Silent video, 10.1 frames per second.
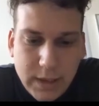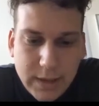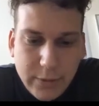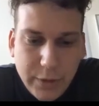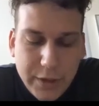
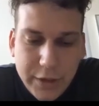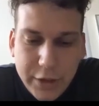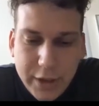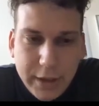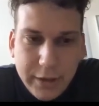
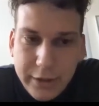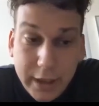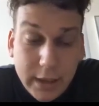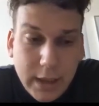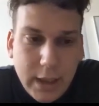research in
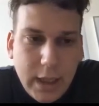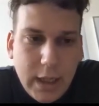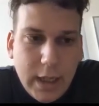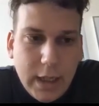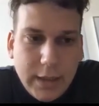terrain,
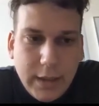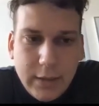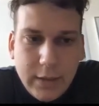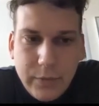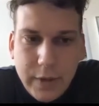and
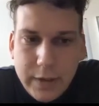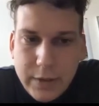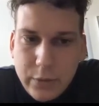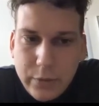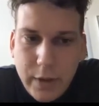then
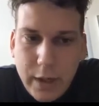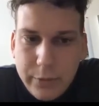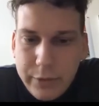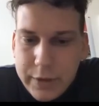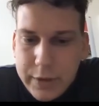phase of
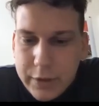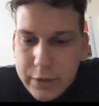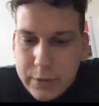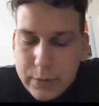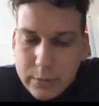research.
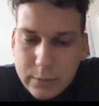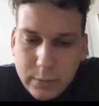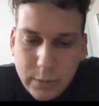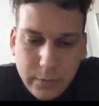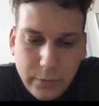So
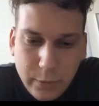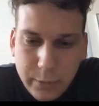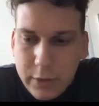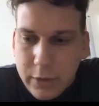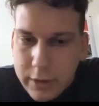
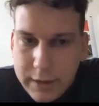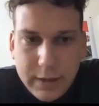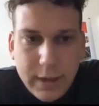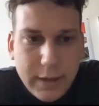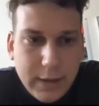from
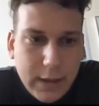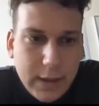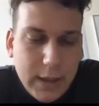collecting data